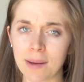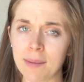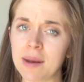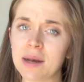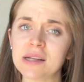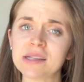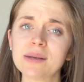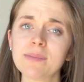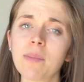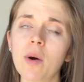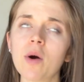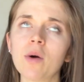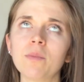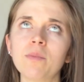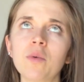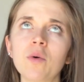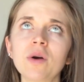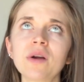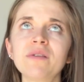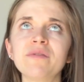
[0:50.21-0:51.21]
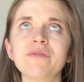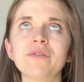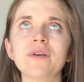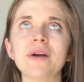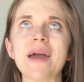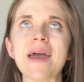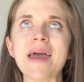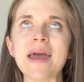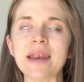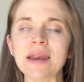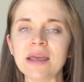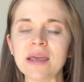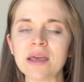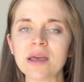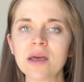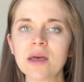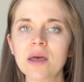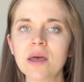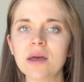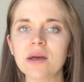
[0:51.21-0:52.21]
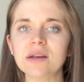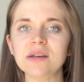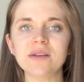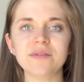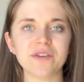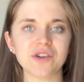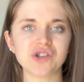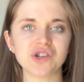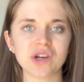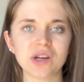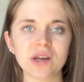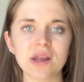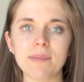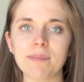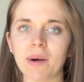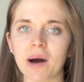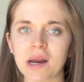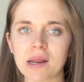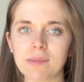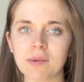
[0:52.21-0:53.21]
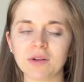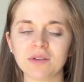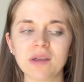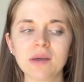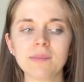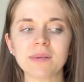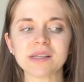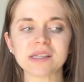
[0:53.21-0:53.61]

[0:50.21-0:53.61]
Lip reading: I mean, it's important for any division in bodybuilding,